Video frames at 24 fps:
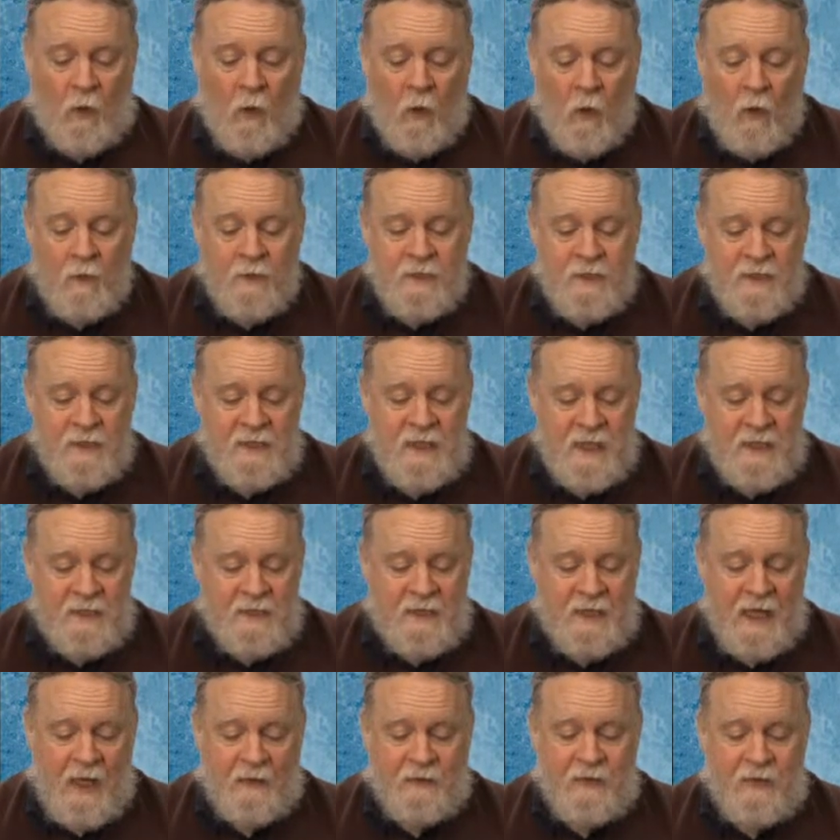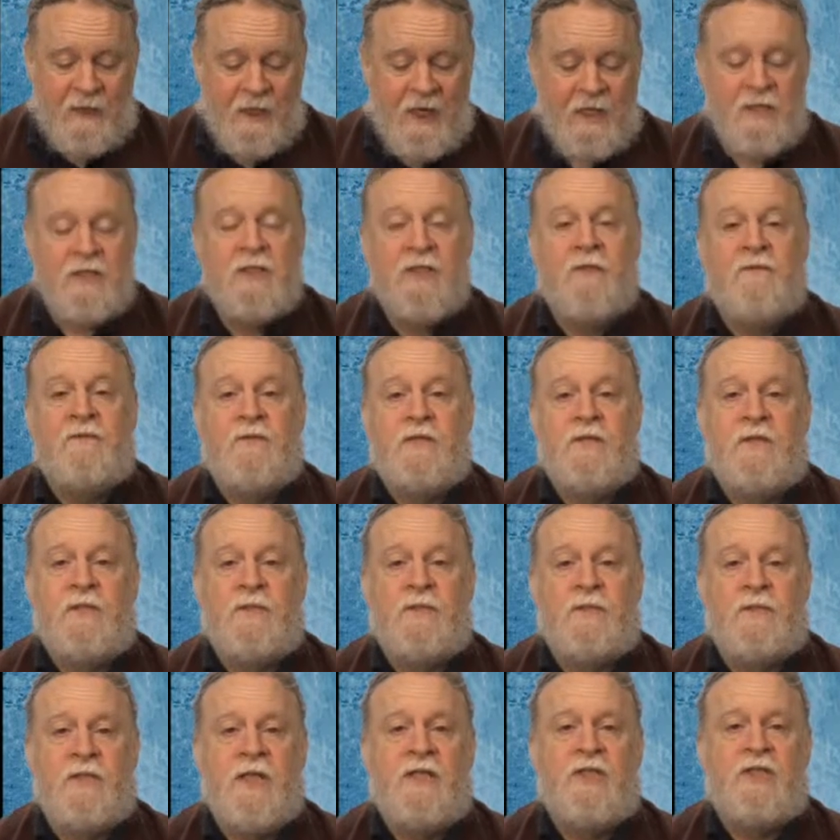all the state's county election
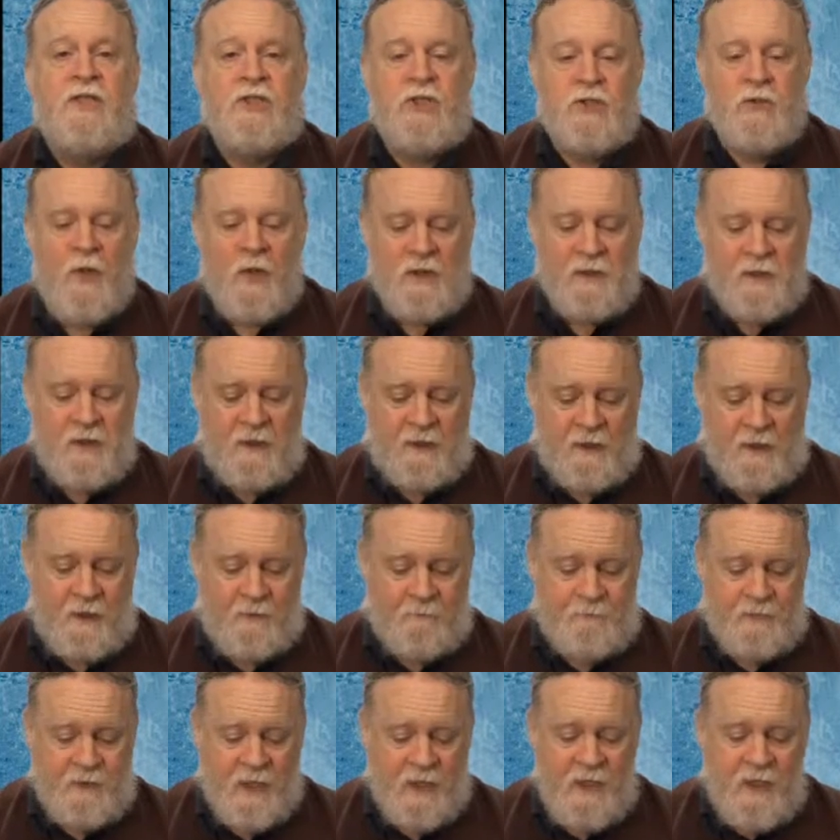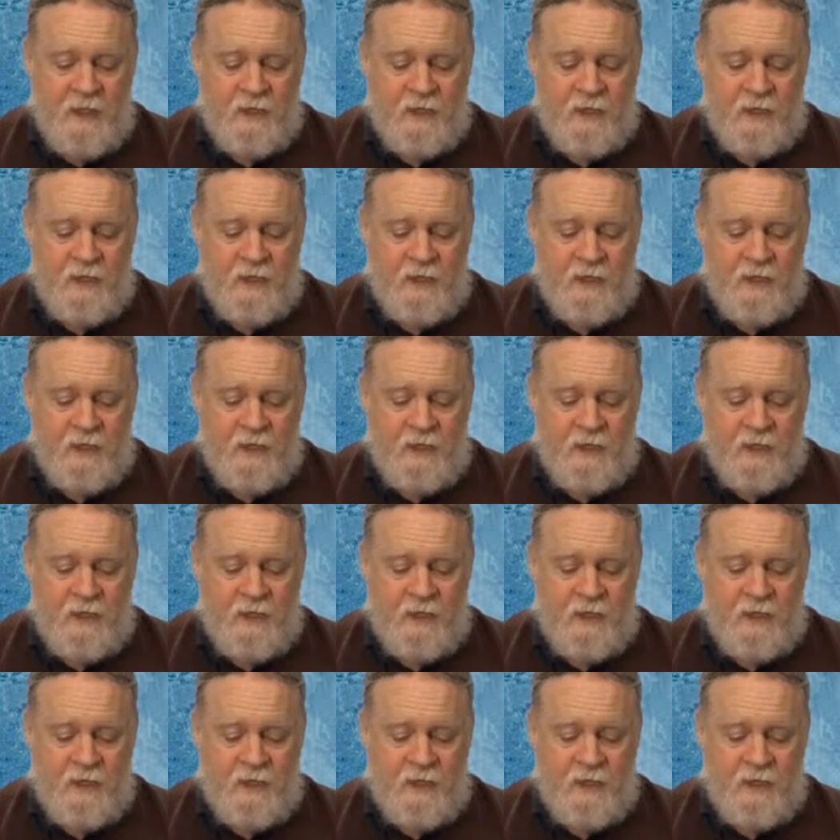officials instructing them